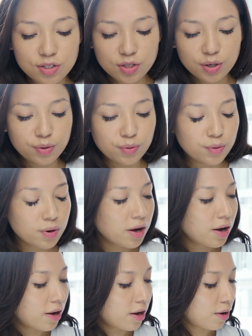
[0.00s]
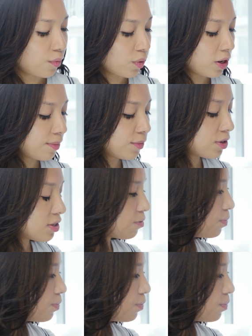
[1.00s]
So what I'm going to